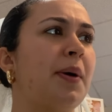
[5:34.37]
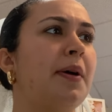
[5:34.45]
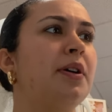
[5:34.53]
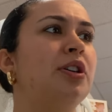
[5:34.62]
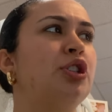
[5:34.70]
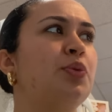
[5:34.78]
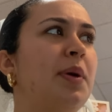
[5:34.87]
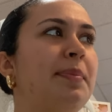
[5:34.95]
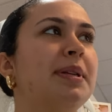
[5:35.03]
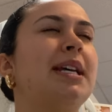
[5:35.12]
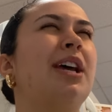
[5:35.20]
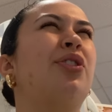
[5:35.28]
sweet
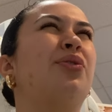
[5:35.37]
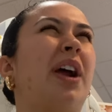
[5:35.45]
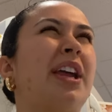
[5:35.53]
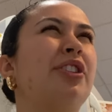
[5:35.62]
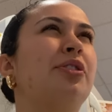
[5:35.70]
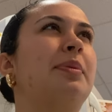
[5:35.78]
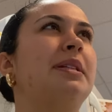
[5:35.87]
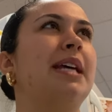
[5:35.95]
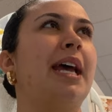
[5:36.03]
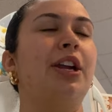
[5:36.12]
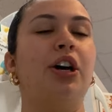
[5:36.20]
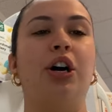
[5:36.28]
potato, regular
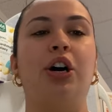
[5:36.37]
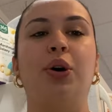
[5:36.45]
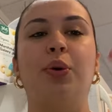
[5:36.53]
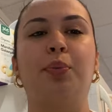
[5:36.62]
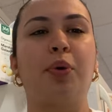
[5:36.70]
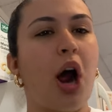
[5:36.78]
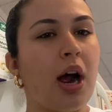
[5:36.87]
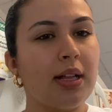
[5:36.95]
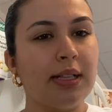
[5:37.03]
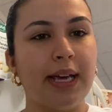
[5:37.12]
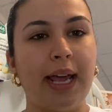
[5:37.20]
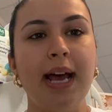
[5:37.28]
potato,
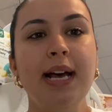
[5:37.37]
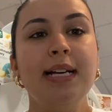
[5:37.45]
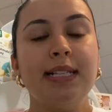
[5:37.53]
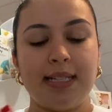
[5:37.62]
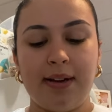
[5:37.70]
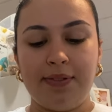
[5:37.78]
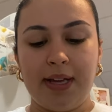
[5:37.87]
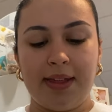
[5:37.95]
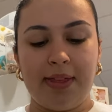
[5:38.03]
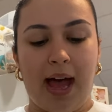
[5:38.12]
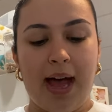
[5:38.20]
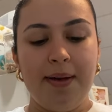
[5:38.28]
broccoli, stuff like
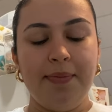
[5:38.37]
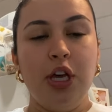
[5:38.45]
that.